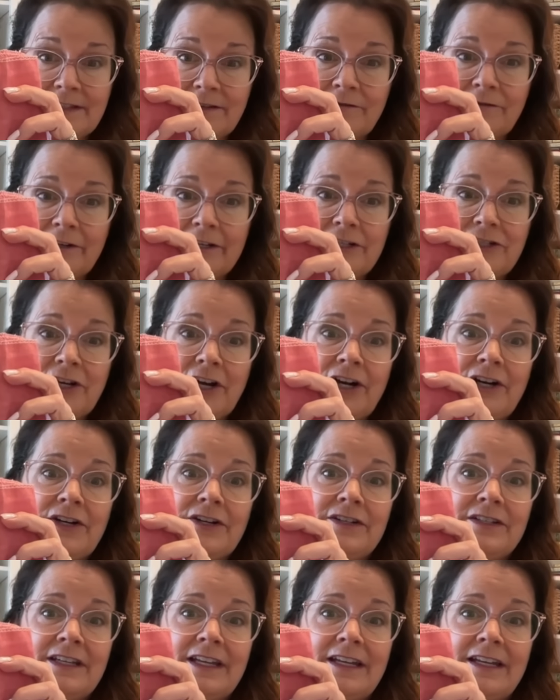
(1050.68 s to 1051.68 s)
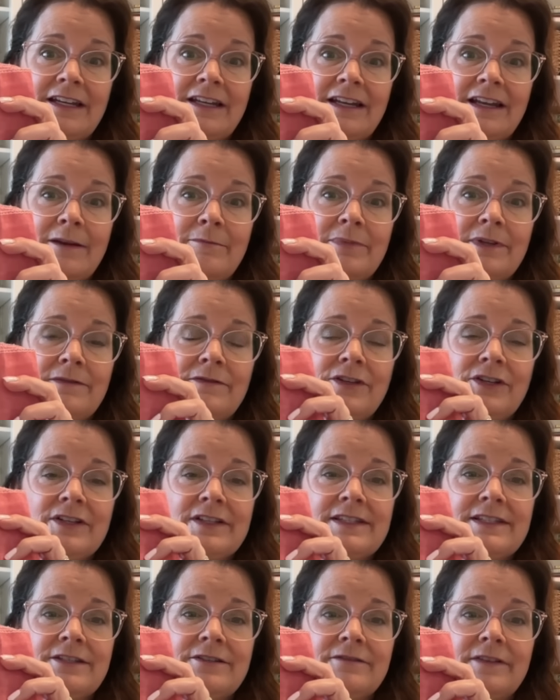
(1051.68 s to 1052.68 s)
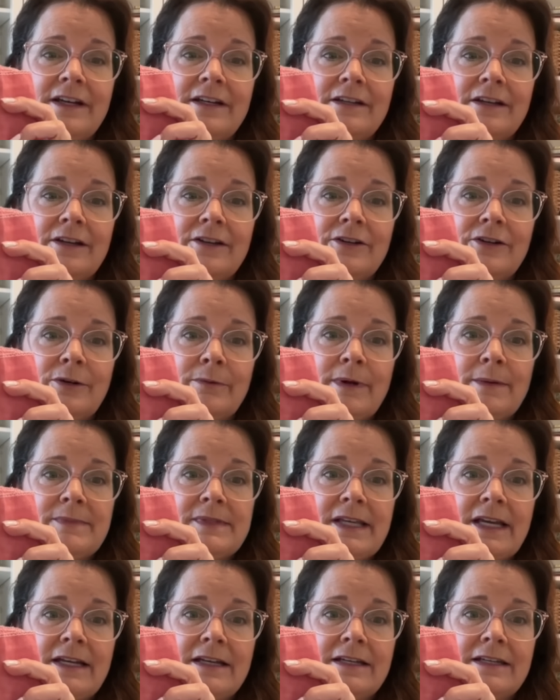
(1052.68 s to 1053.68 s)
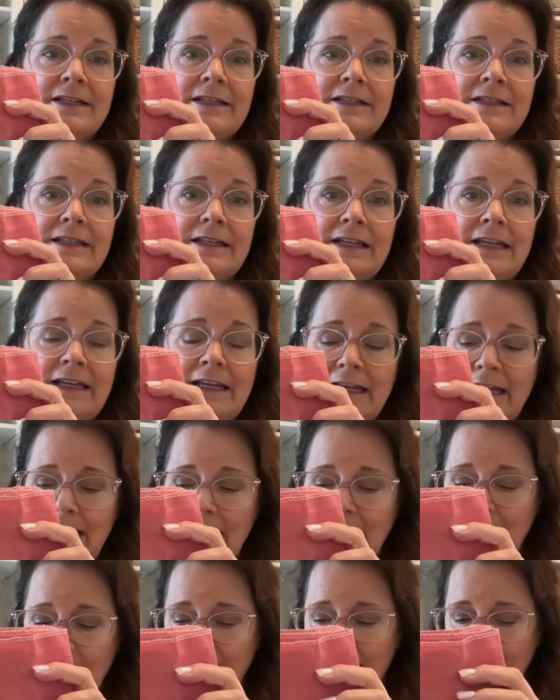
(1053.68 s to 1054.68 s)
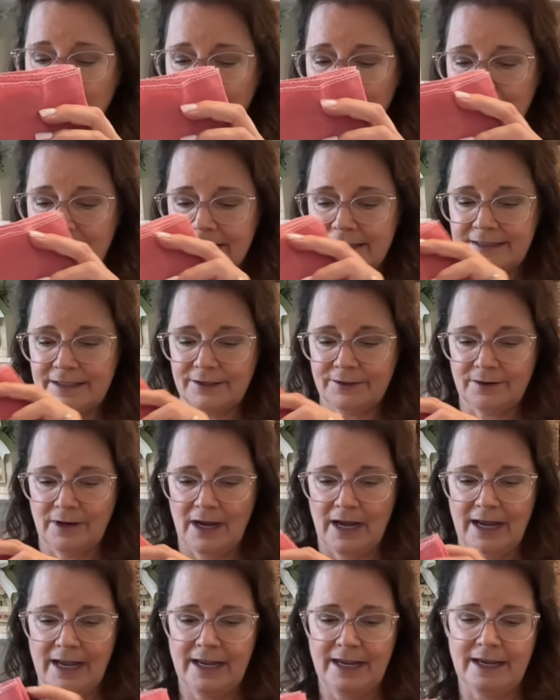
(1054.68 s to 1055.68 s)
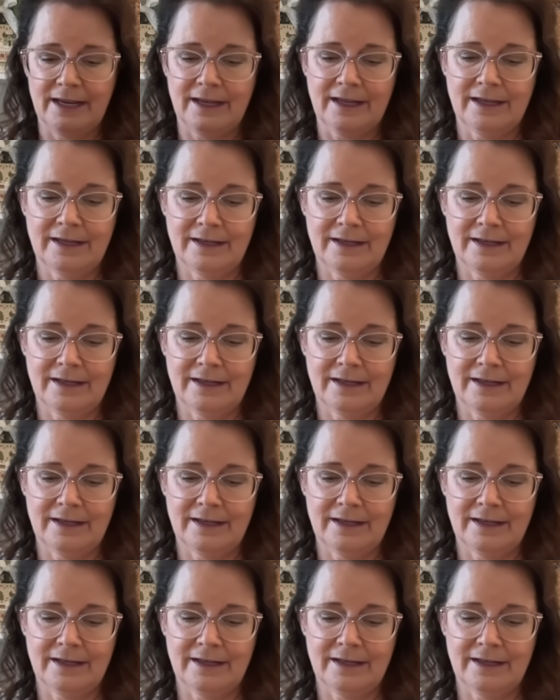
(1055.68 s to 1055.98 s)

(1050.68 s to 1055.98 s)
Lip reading: a free chart, and I believe you can still find it on her website. And so I've